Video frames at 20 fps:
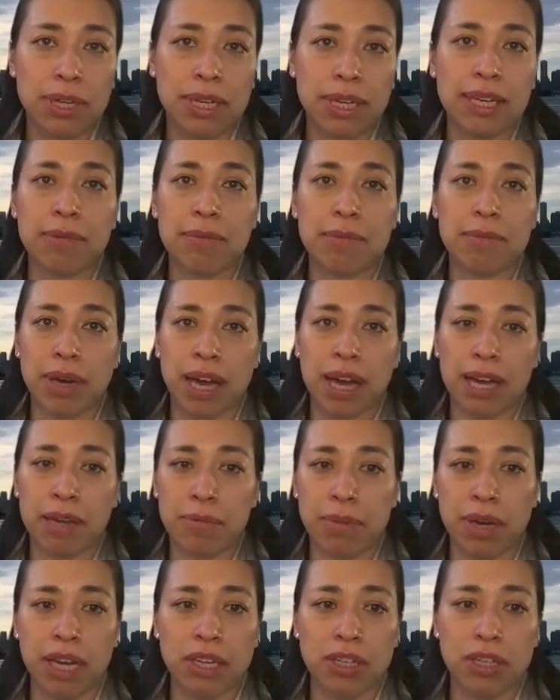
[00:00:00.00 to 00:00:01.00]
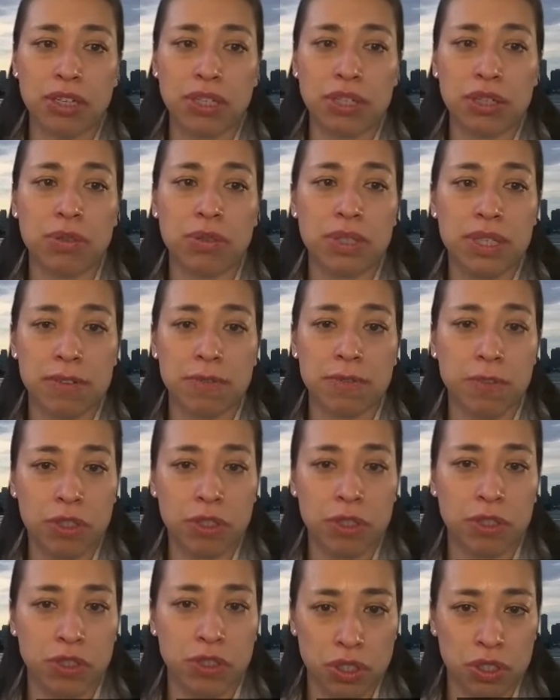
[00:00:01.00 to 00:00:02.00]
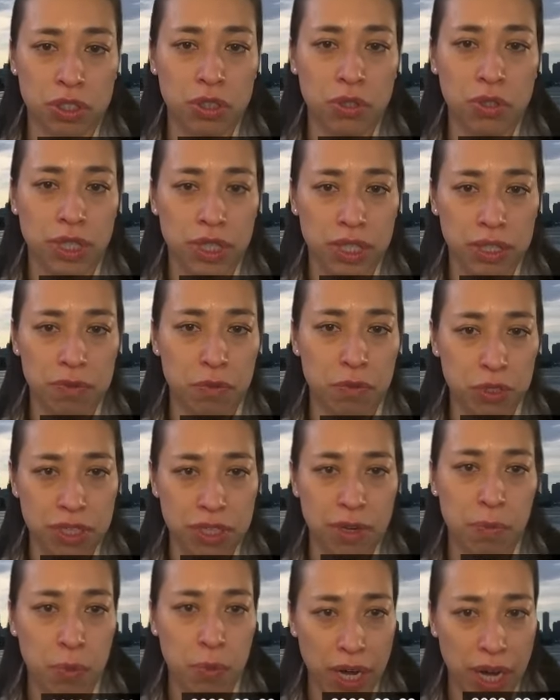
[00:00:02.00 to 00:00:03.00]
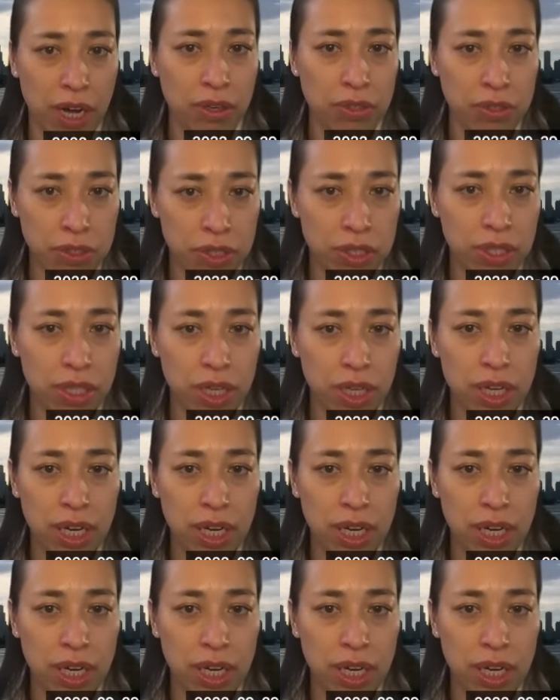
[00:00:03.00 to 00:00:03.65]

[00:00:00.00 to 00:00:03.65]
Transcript: in my mind too difficult to do this for someone else.